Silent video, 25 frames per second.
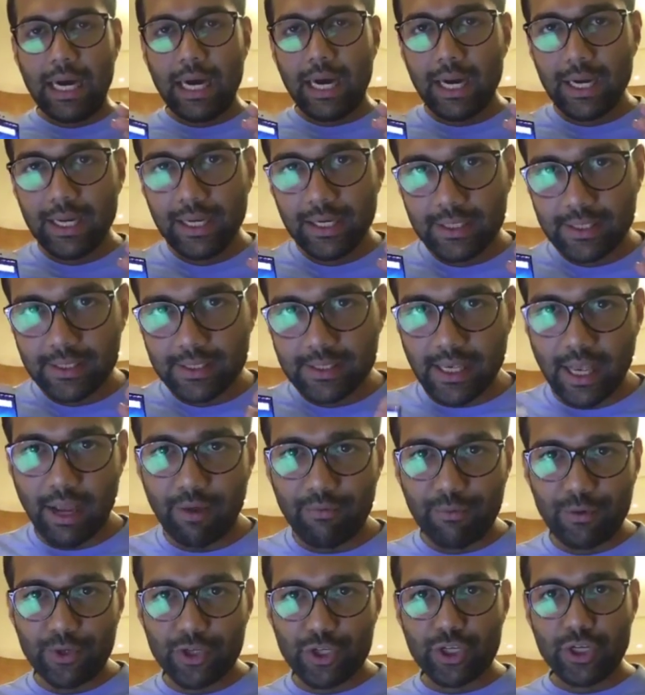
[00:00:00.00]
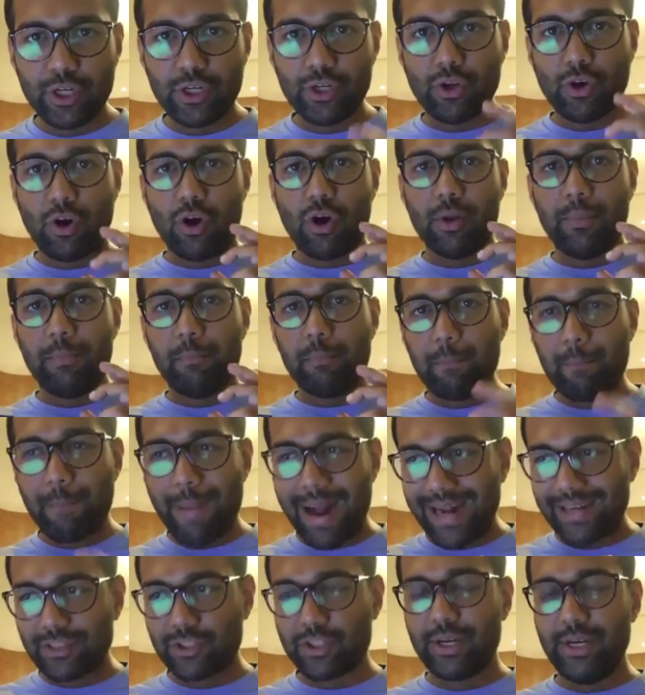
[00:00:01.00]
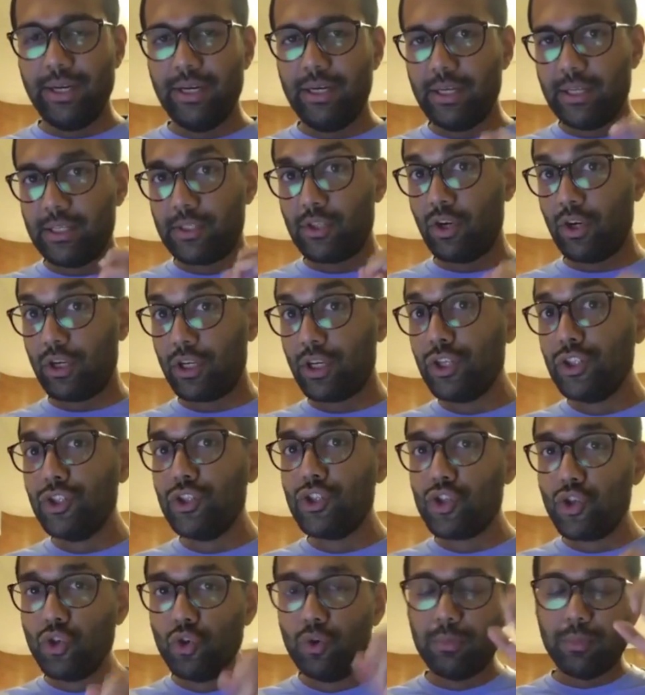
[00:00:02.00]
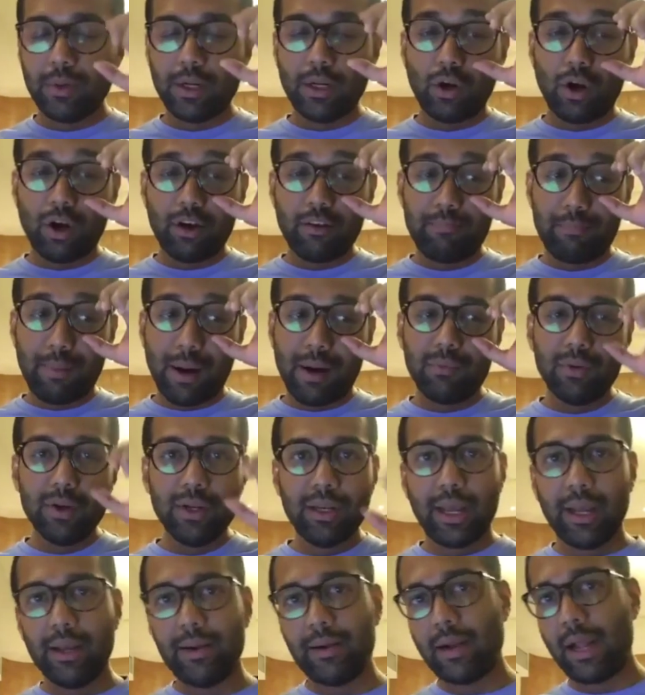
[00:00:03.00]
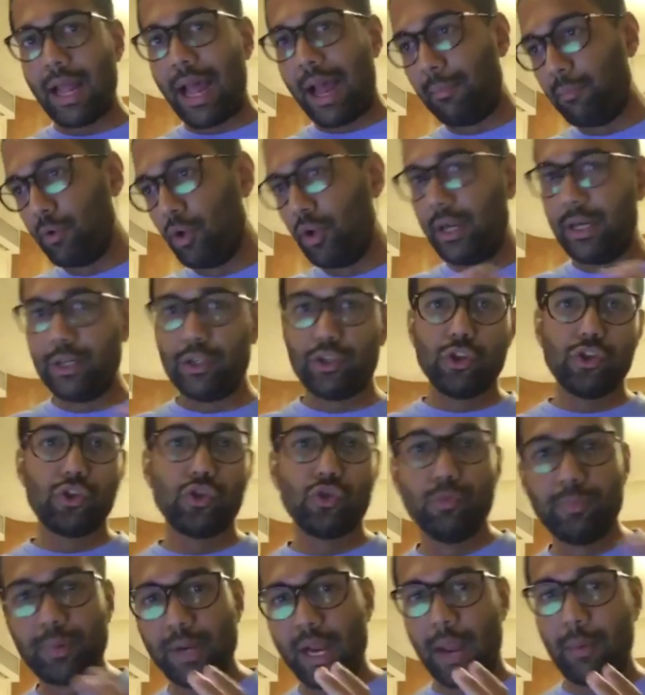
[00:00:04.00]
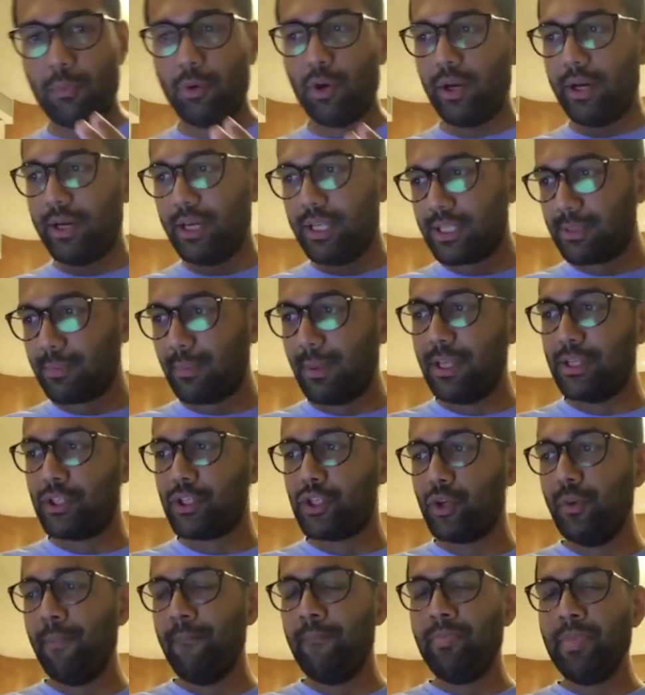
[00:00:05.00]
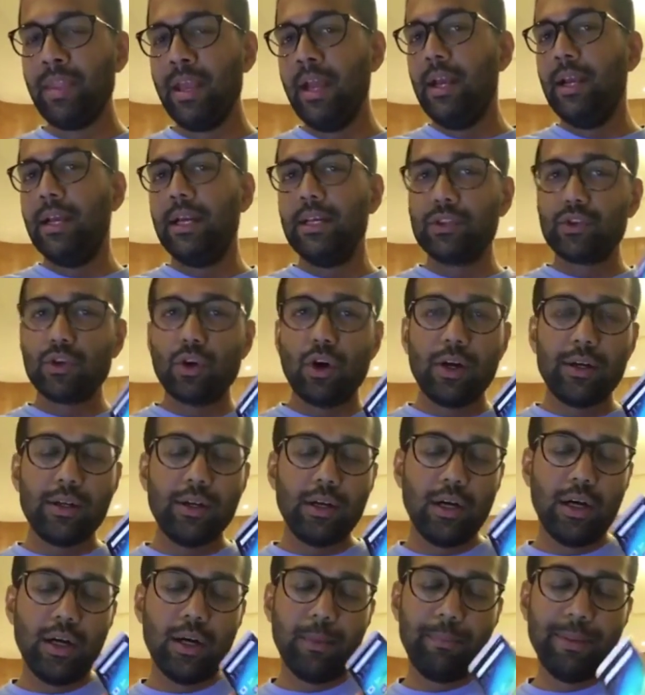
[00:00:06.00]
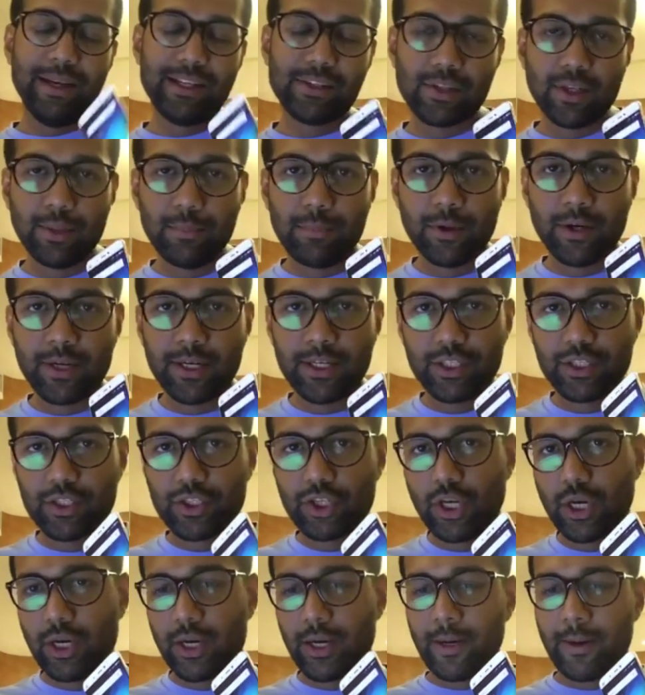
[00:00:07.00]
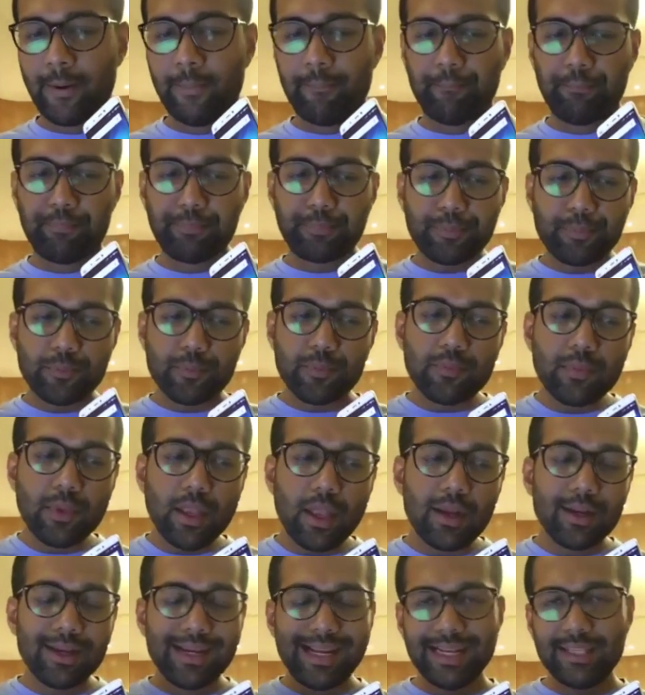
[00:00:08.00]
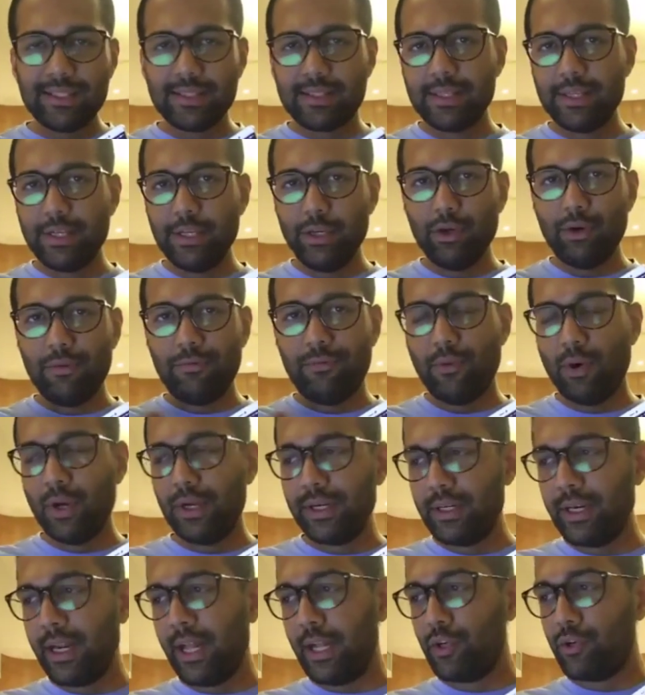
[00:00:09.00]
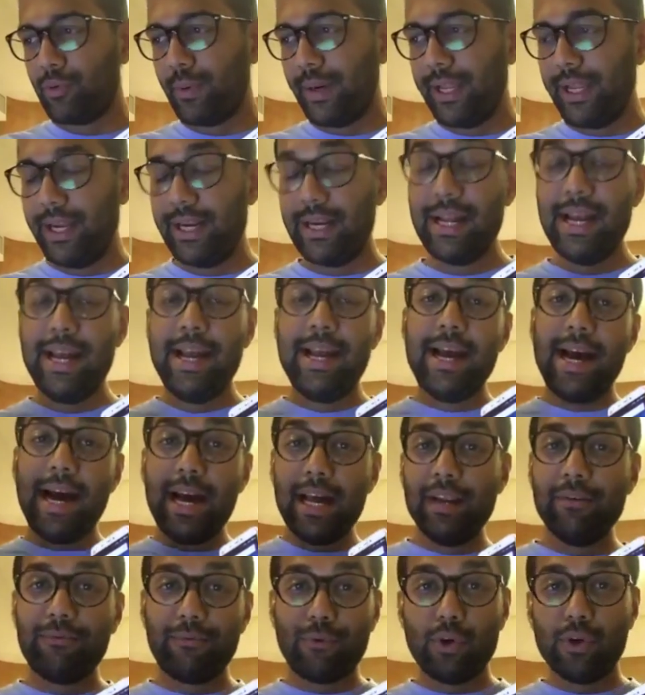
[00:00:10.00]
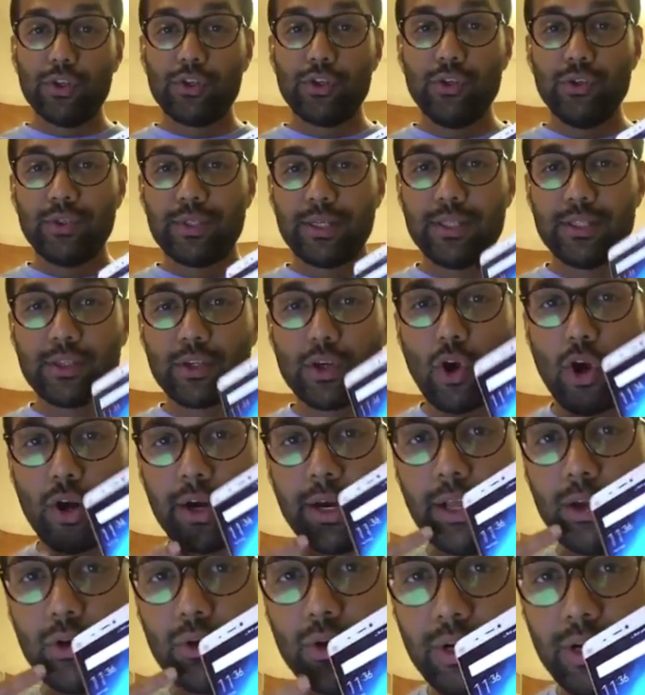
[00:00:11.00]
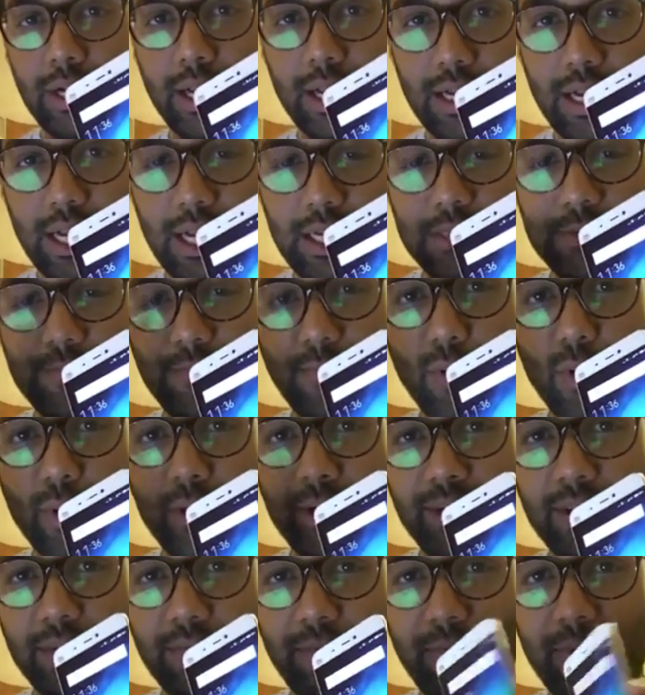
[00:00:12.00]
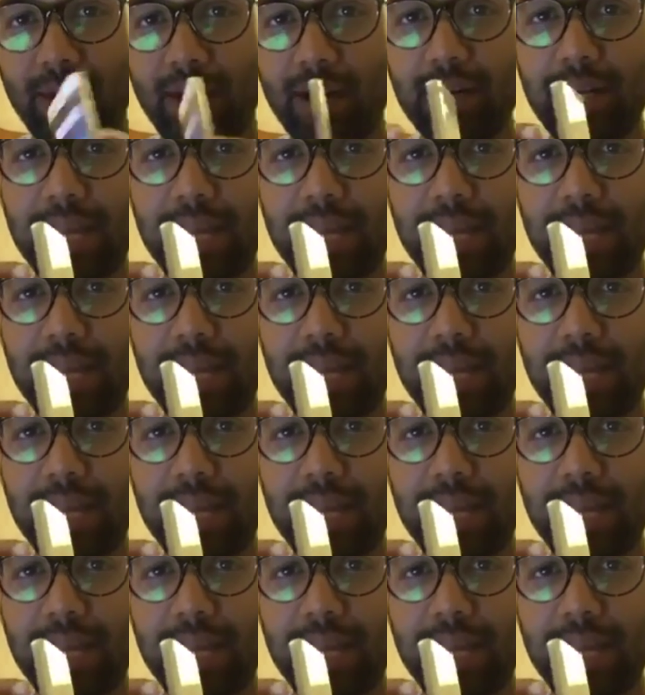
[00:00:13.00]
it is efficient on battery, does not consume a lot of power like AMOLEDs or Super AMOLED displays do. It's got a pixel per inch density of 428, and of course uses Corning Gorilla Glass 4 in the front